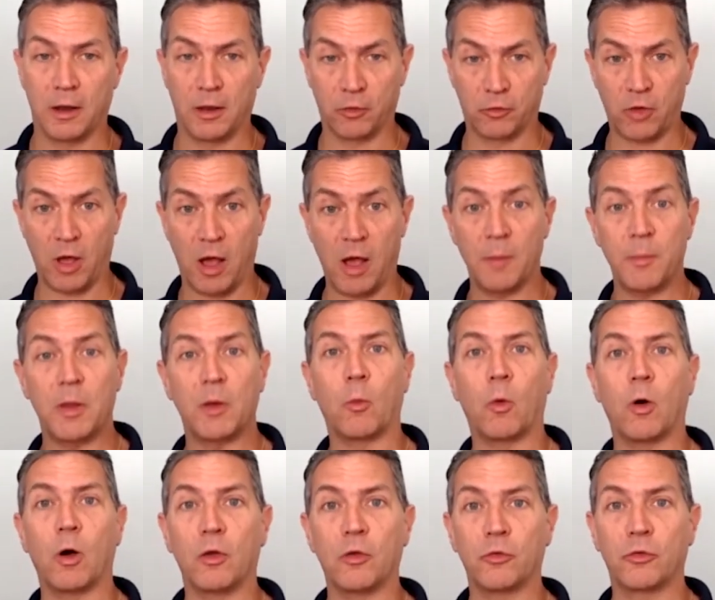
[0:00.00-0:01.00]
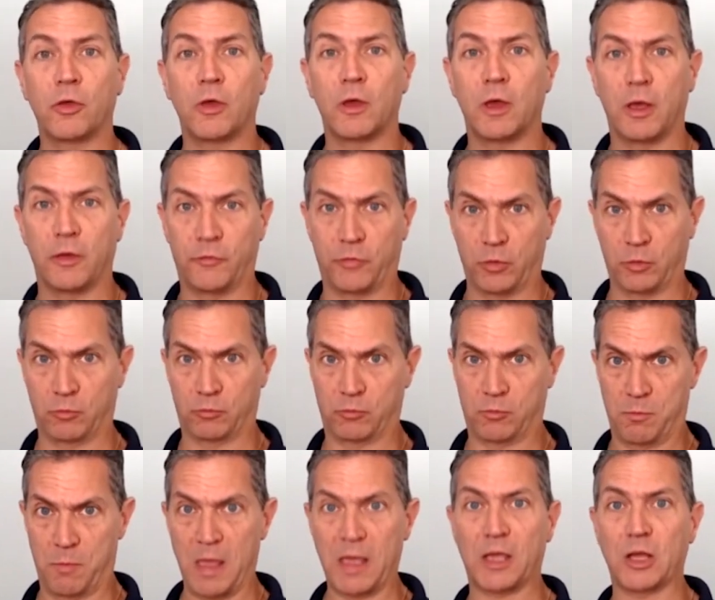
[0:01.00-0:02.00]
And his comment was, if you
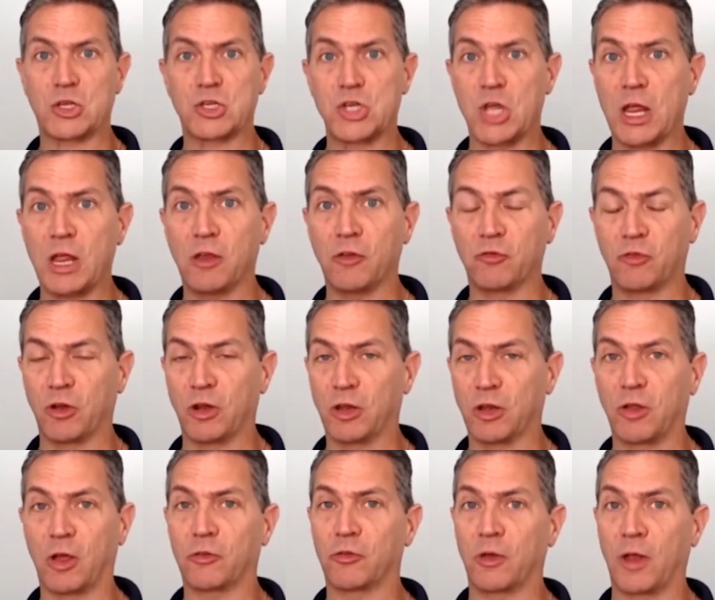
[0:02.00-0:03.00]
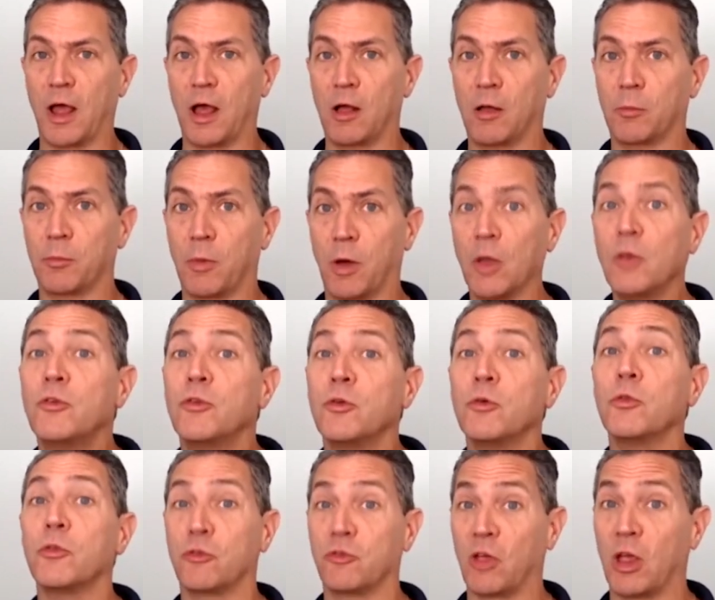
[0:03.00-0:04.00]
make a change and it doesn't help,
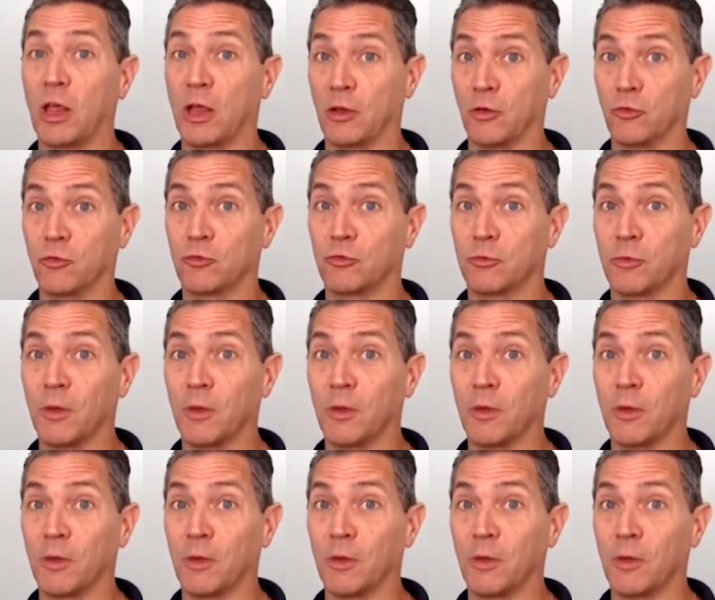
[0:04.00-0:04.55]
undo the change.